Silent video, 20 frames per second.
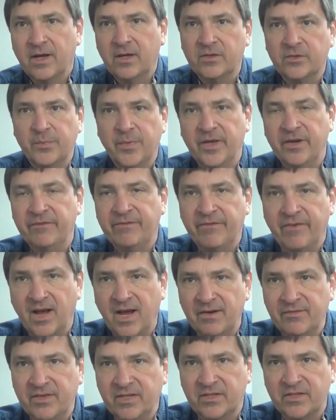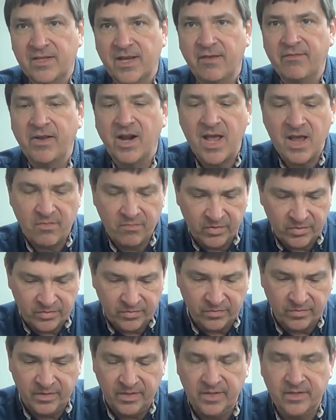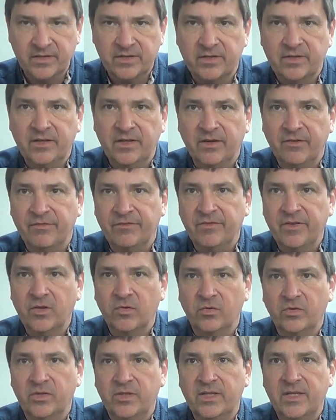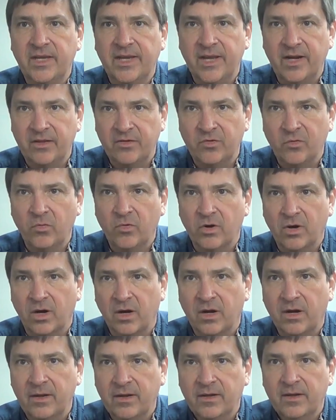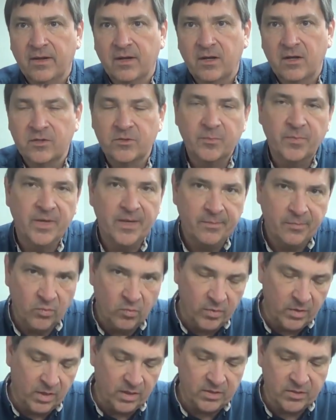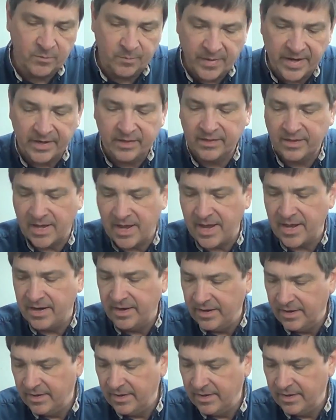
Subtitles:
I'll spend 5 to 7 hours on this in the field to get it to work because people will expect that.